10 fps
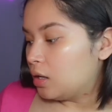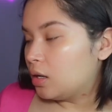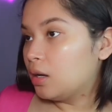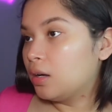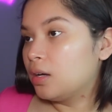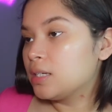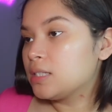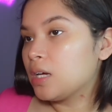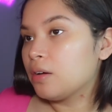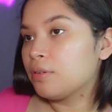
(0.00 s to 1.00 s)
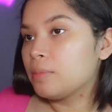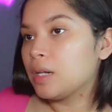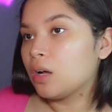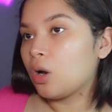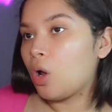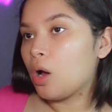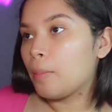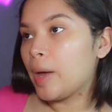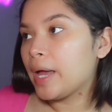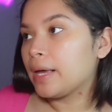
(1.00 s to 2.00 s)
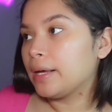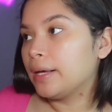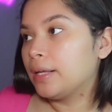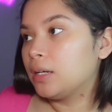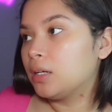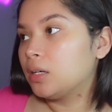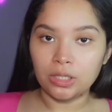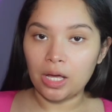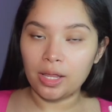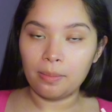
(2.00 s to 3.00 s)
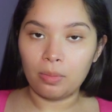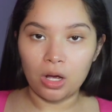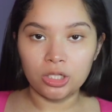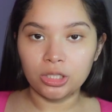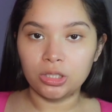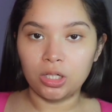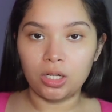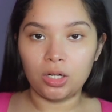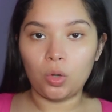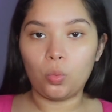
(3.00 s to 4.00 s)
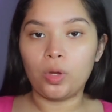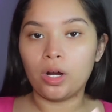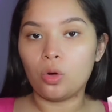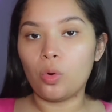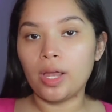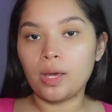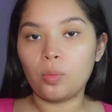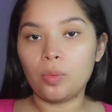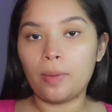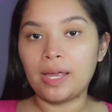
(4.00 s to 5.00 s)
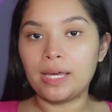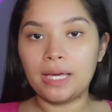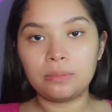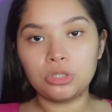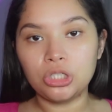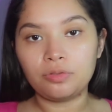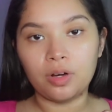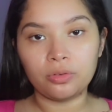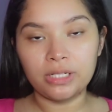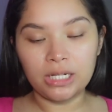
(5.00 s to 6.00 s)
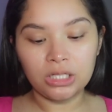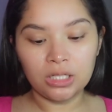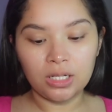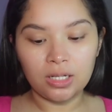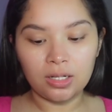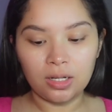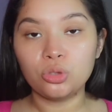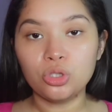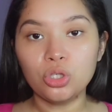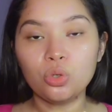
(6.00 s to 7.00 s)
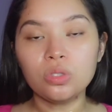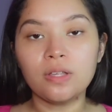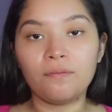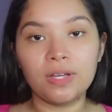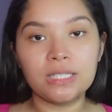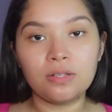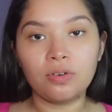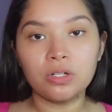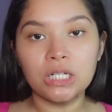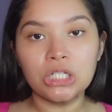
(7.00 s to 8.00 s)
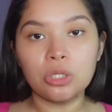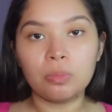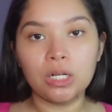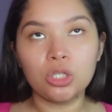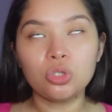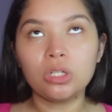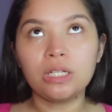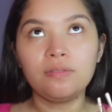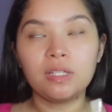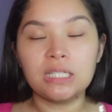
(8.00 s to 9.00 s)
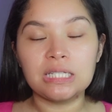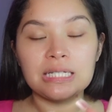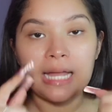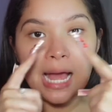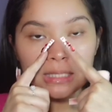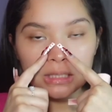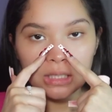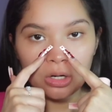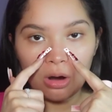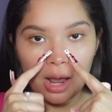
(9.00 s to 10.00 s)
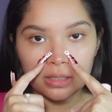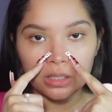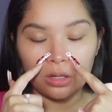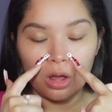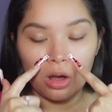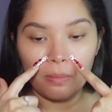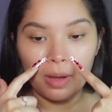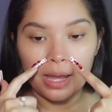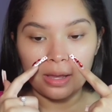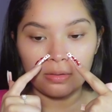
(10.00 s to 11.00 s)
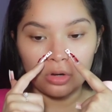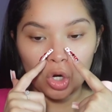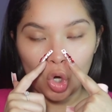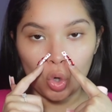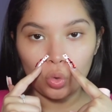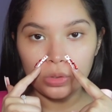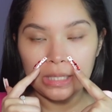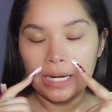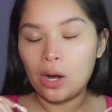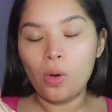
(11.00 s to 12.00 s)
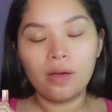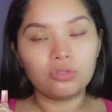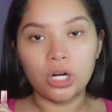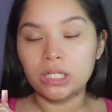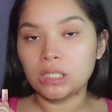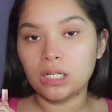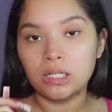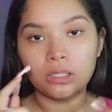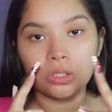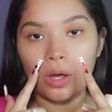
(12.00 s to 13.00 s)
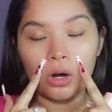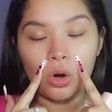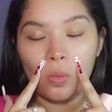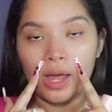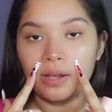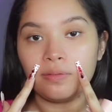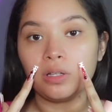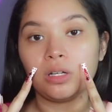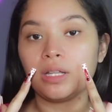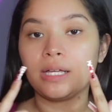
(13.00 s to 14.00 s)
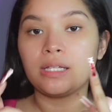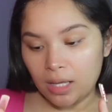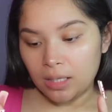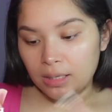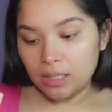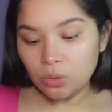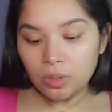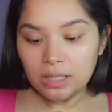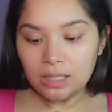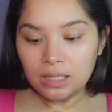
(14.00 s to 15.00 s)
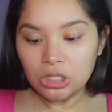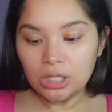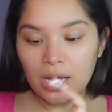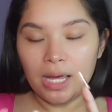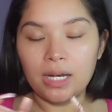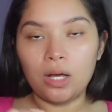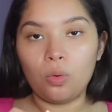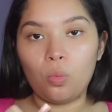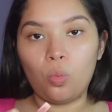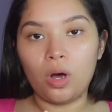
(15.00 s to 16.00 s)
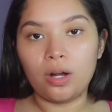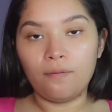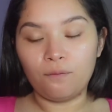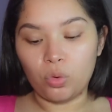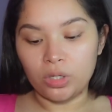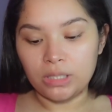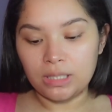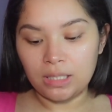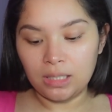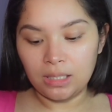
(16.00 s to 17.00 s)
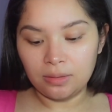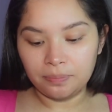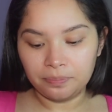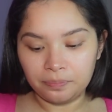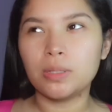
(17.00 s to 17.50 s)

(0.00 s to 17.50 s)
It's time for me to clock back in. Now that brows are done, we are going in with my kimchi foundation. I used to use the Fenty foundation, but it used to leave these nasty cracks along my nose, and I don't have dry skin, so I don't know why it even looked like that. This one is in the shade 114.